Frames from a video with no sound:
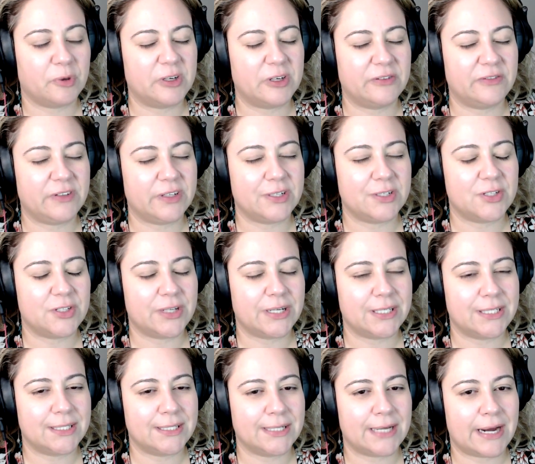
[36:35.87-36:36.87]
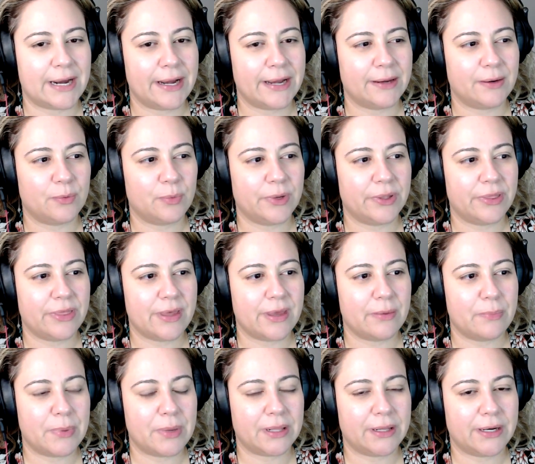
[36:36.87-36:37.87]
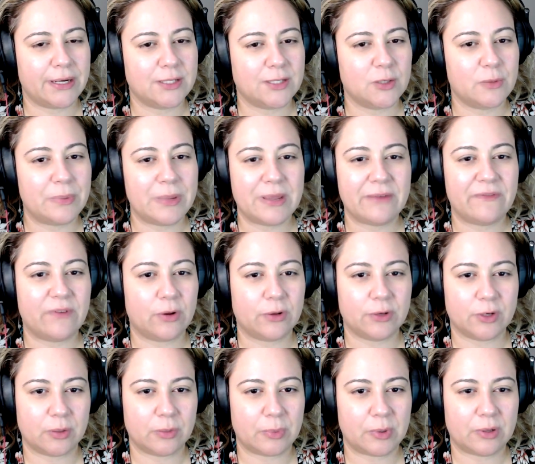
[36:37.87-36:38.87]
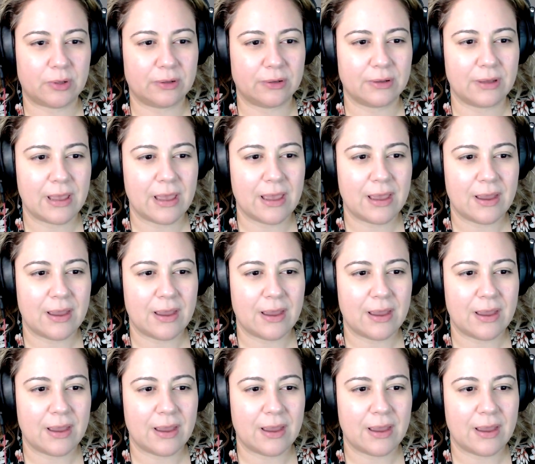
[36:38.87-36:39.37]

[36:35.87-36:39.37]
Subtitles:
privilege that's tied with the ability to be vulnerable.